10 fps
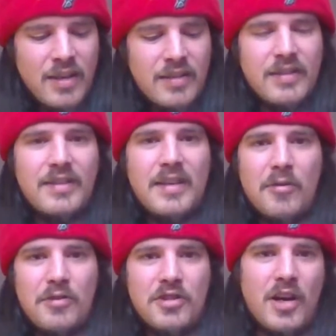to
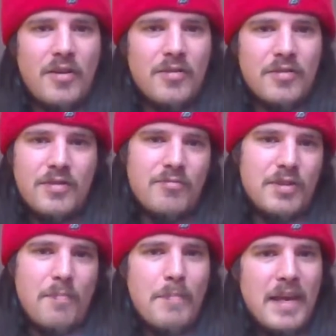Deion Jones. Was
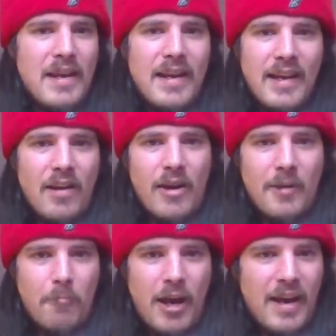a middling kind
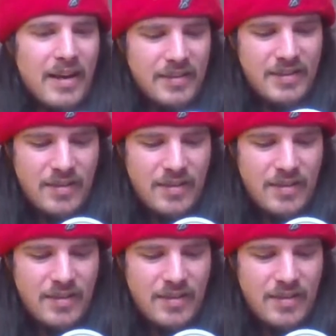of player.